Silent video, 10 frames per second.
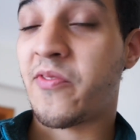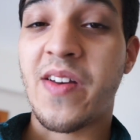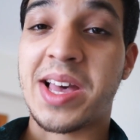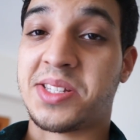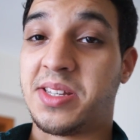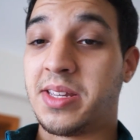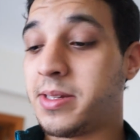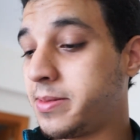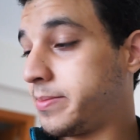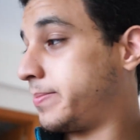I'm fasting,
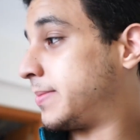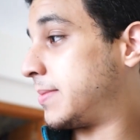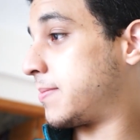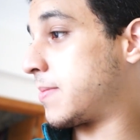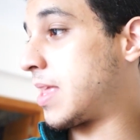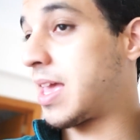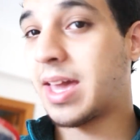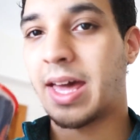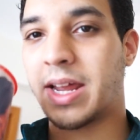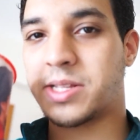
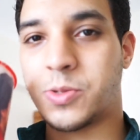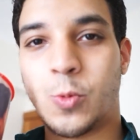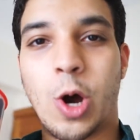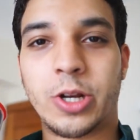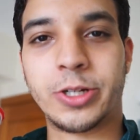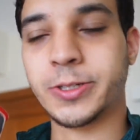gotta get some water.